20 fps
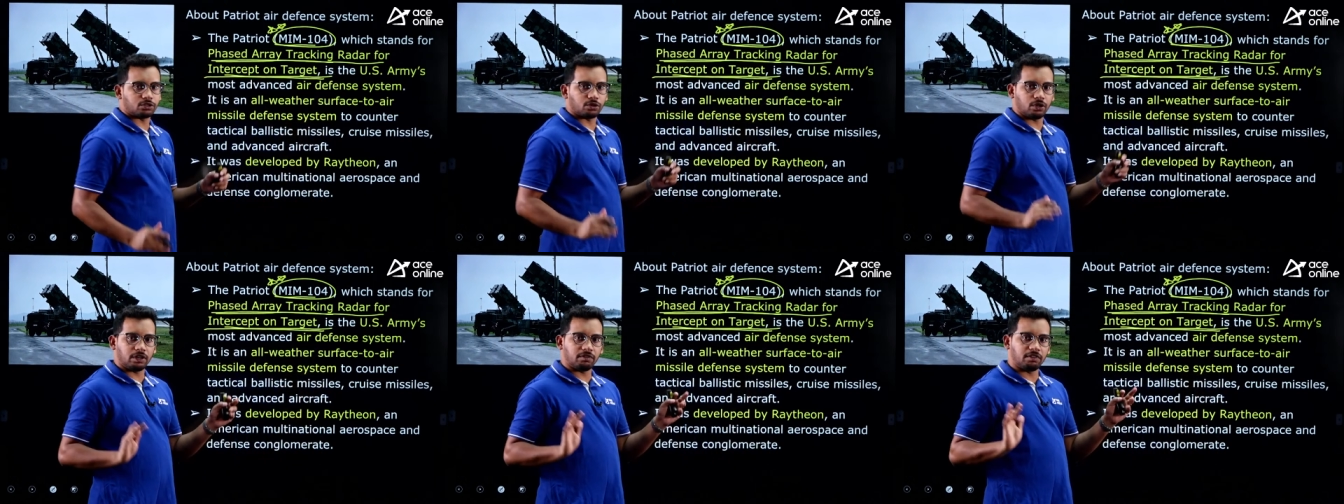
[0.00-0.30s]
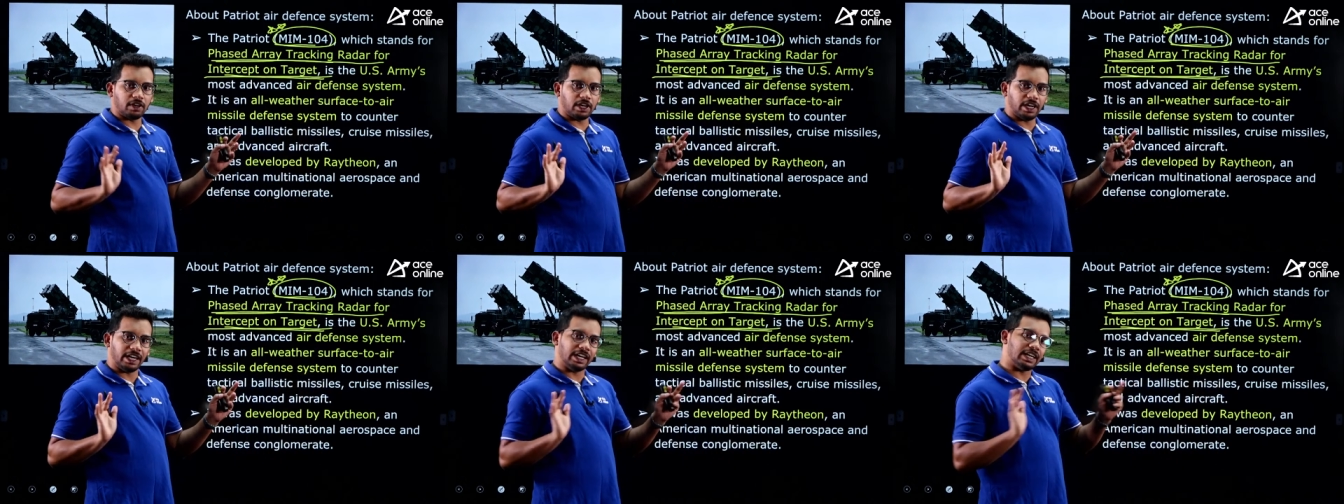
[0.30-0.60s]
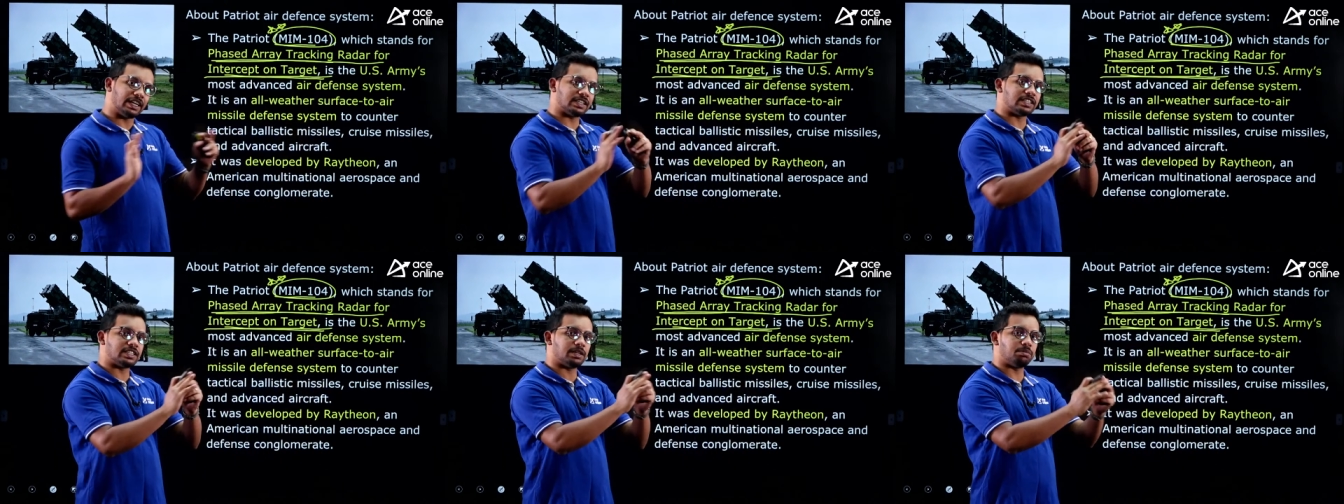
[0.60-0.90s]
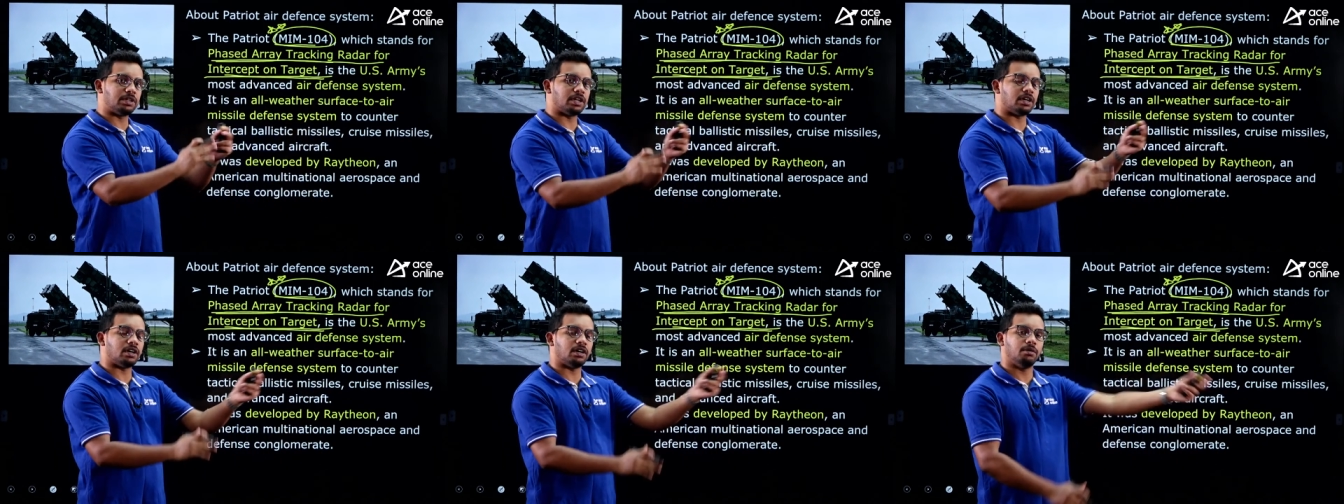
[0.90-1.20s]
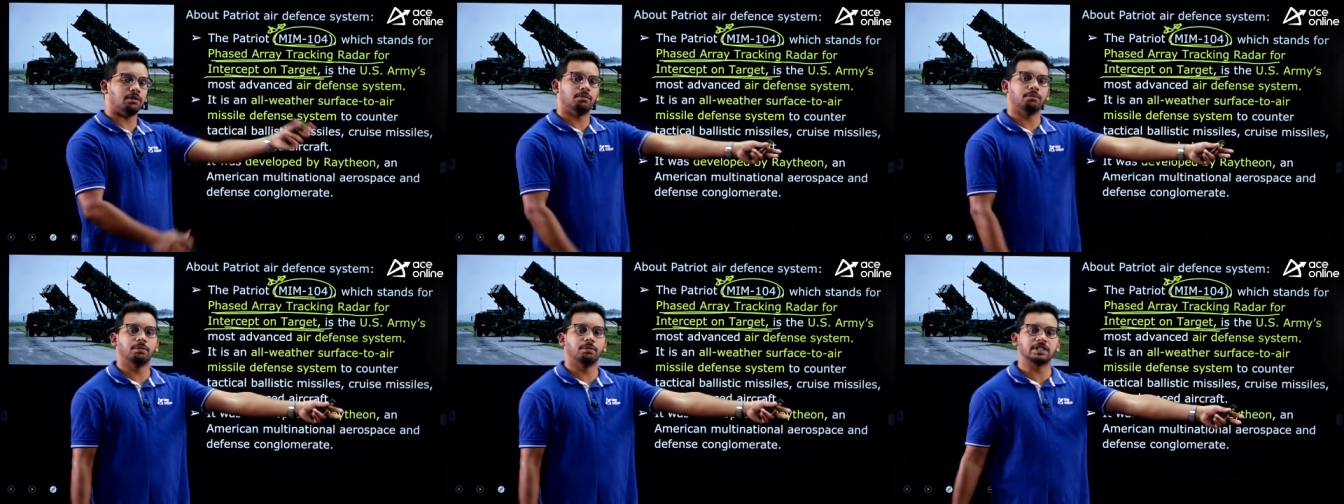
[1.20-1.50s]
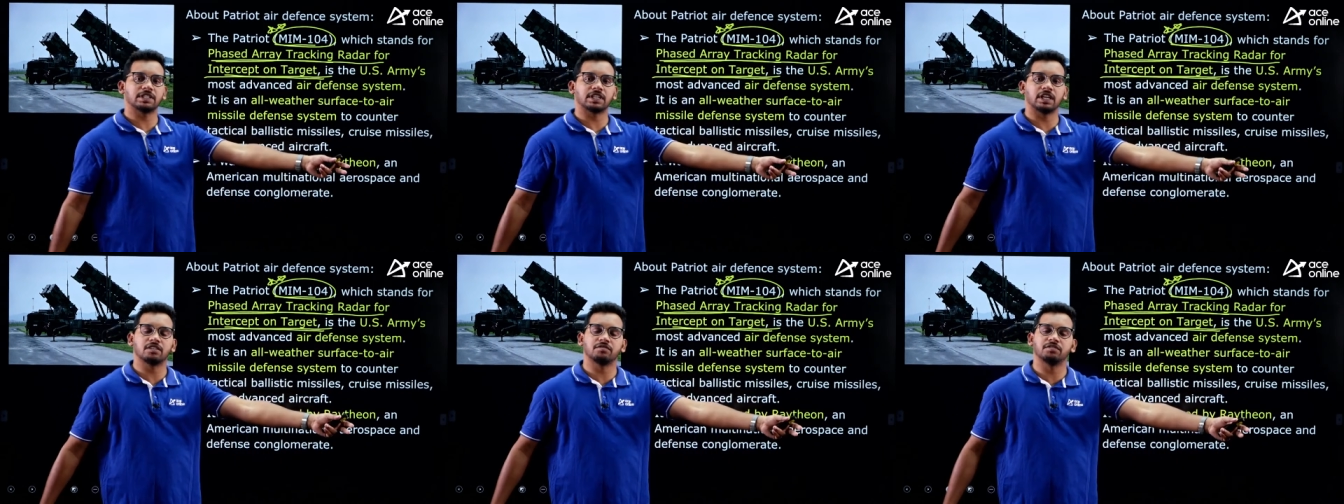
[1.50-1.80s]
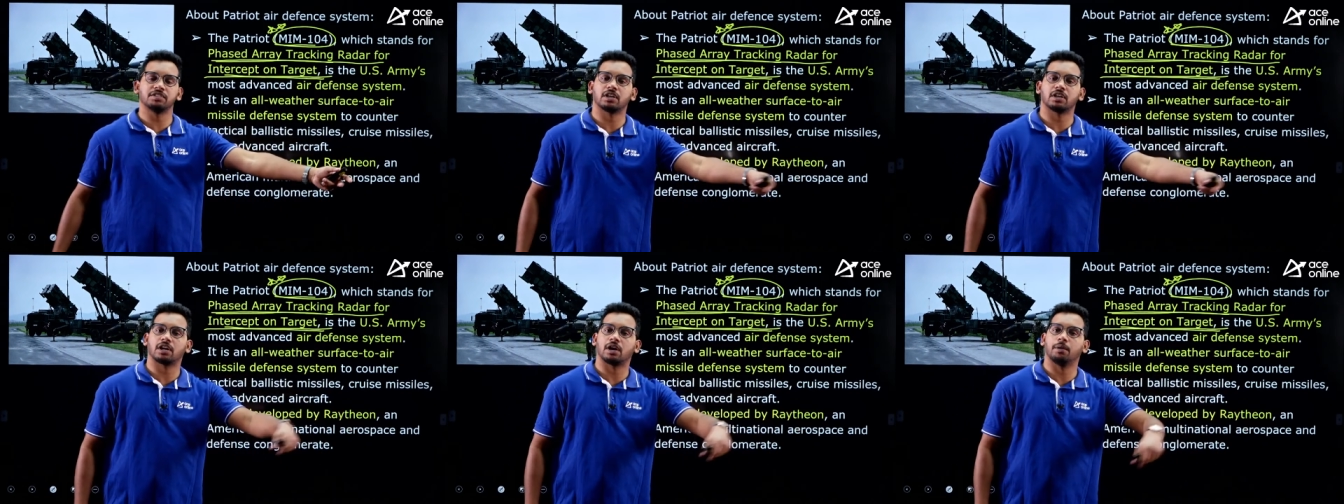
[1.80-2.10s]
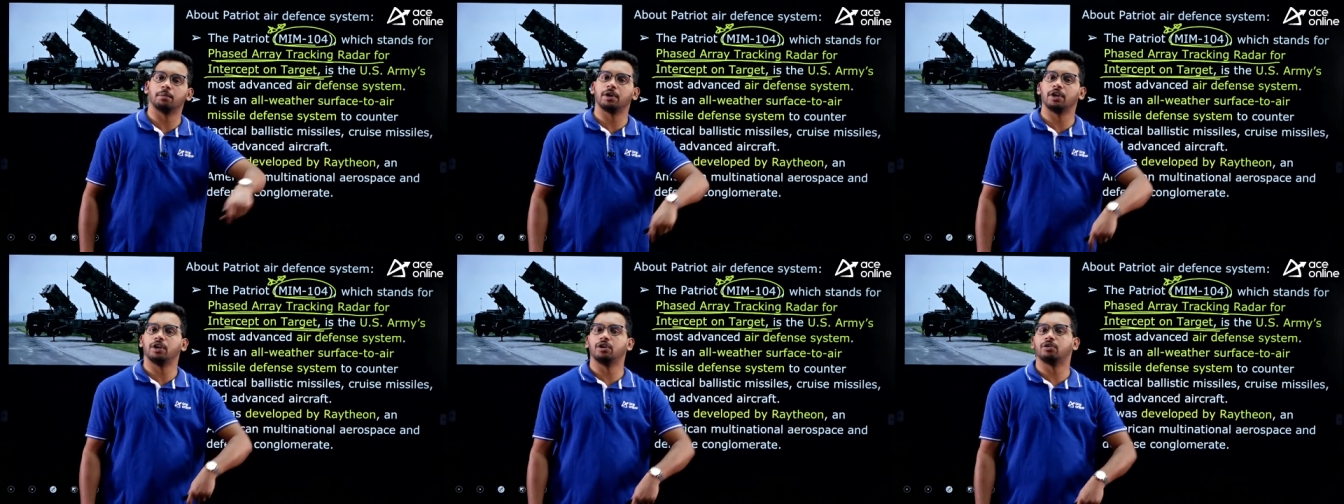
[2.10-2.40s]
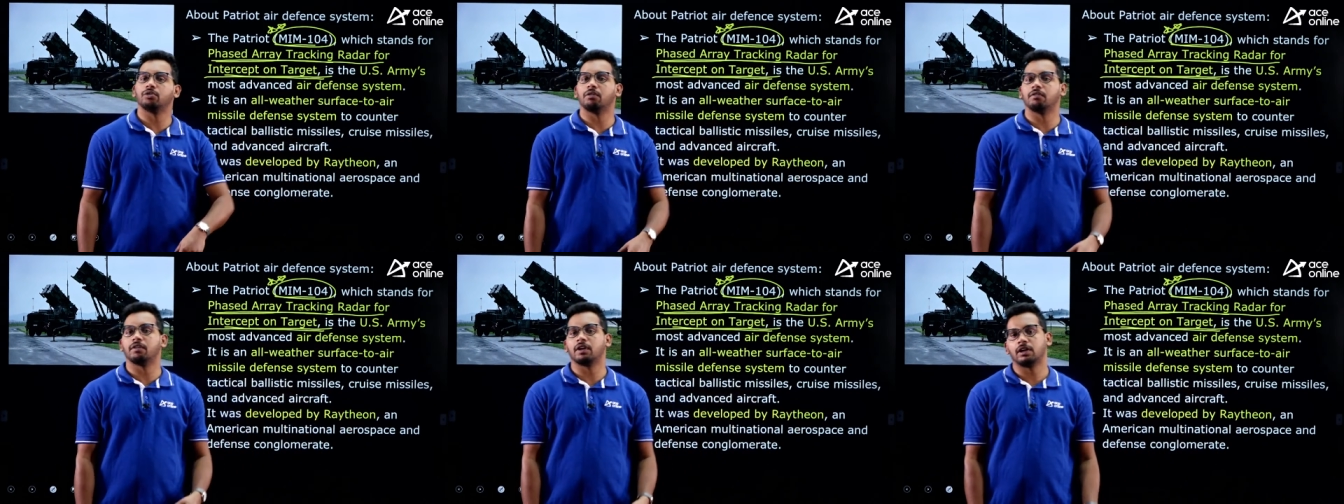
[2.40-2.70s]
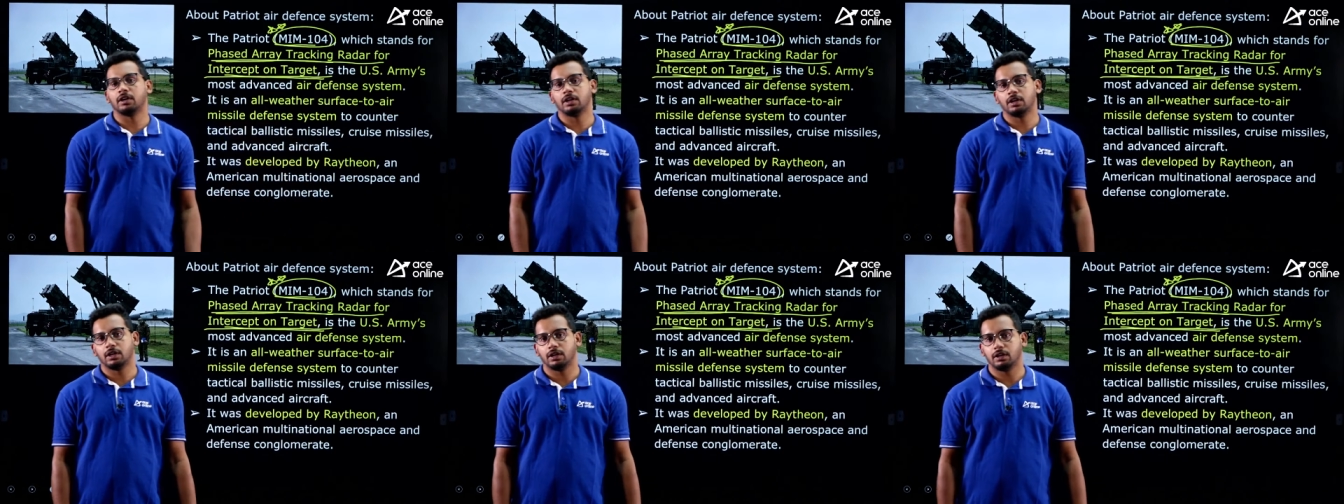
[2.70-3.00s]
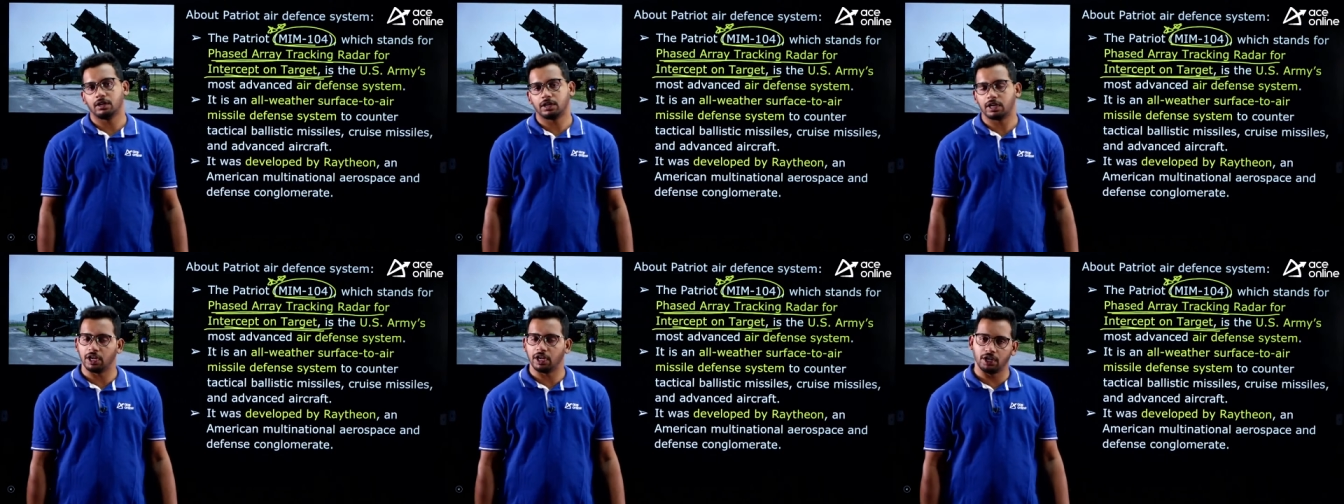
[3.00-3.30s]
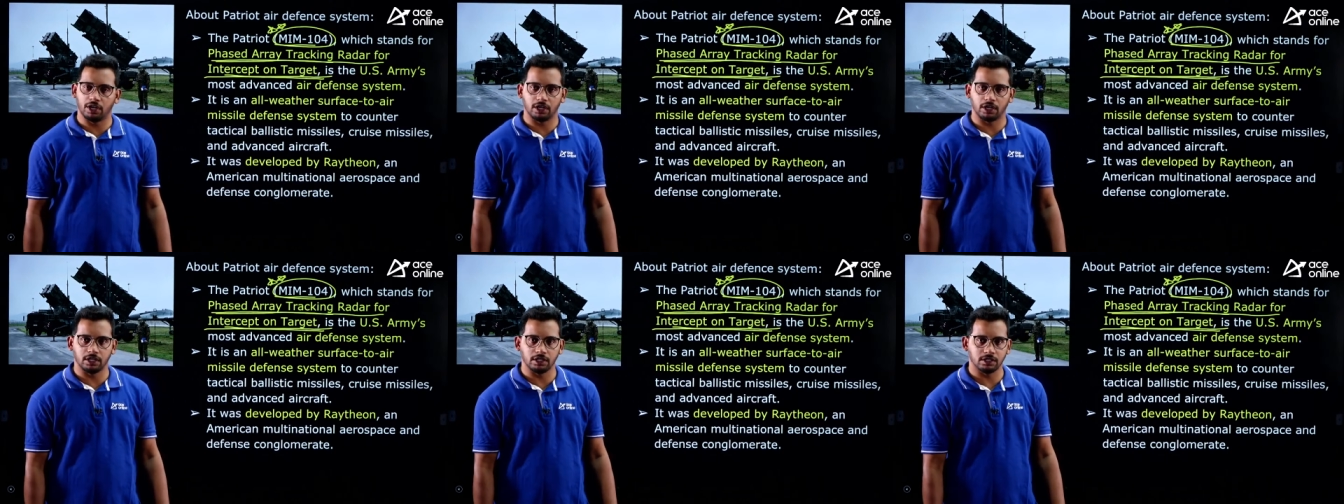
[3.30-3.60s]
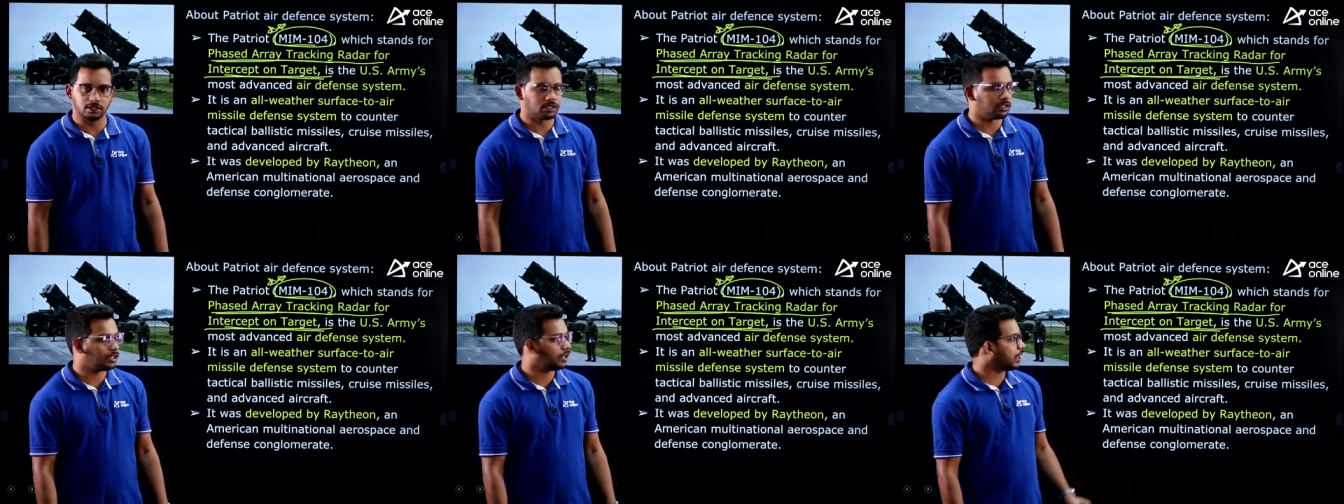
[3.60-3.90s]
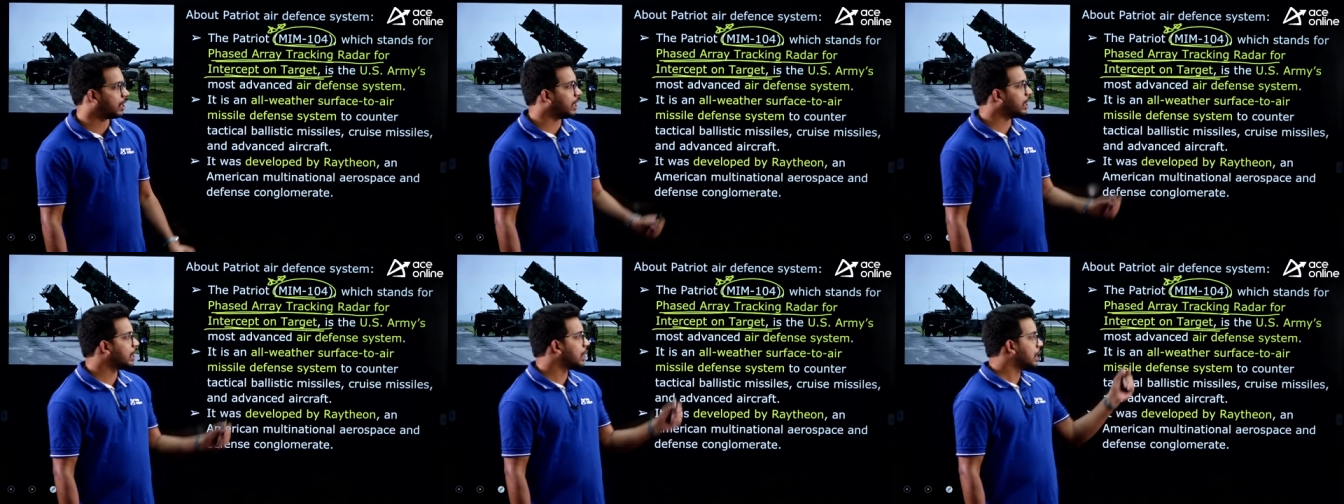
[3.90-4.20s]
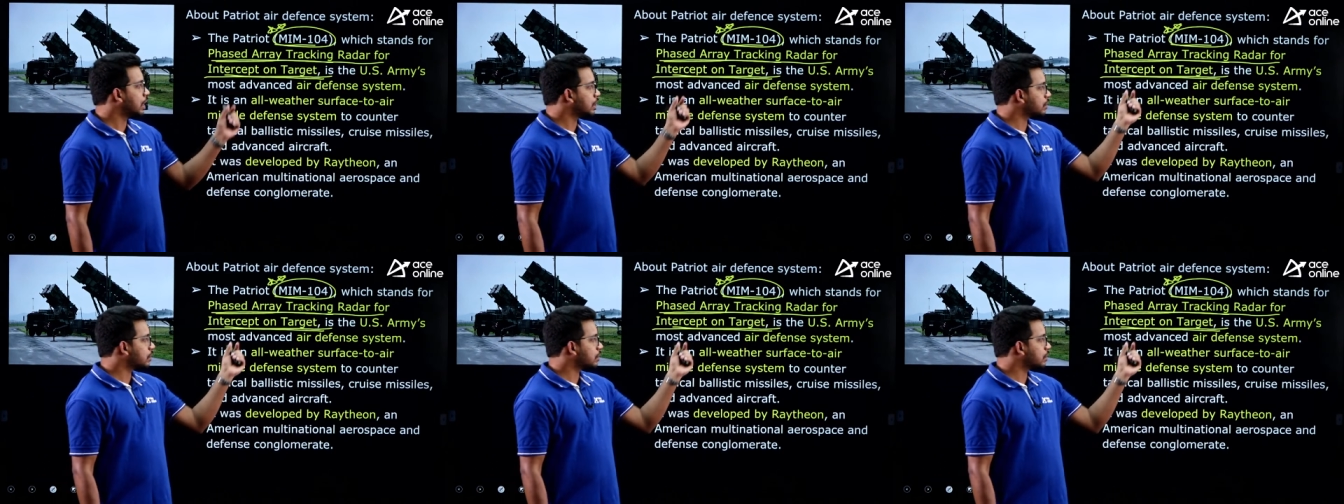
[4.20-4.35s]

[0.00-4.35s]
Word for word: So, it will intercept the missiles which are coming into our territories, right.